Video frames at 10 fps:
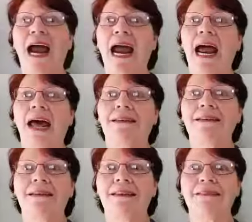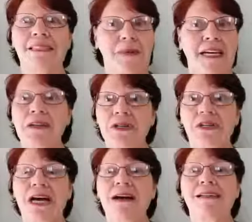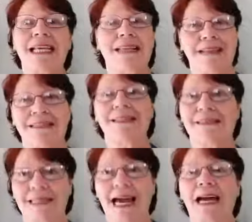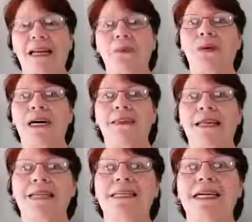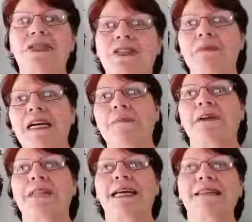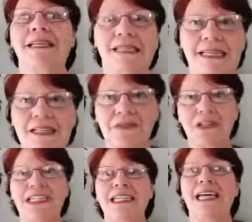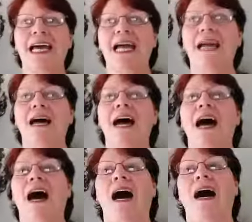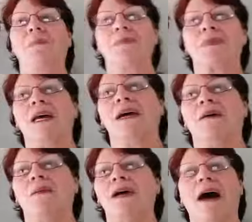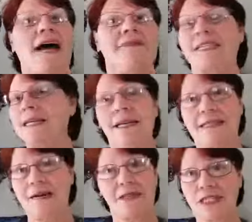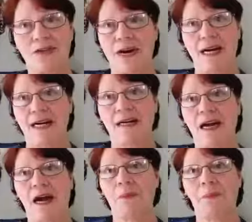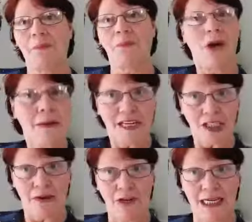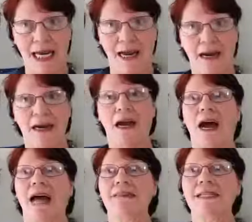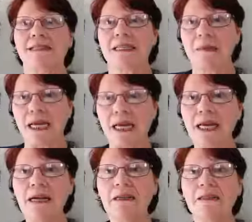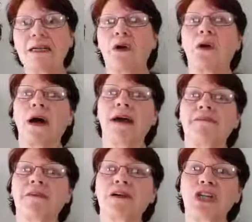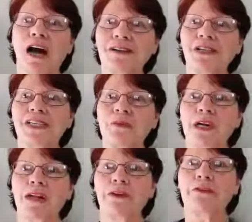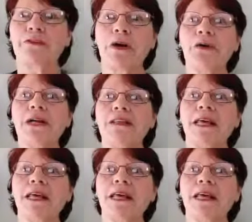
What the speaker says: and speak in new tongues. And that's exactly what they teach the people, that this is for today. I've seen it demonstrated pretty much every day. I've seen somebody healed, or I've talked to someone on the phone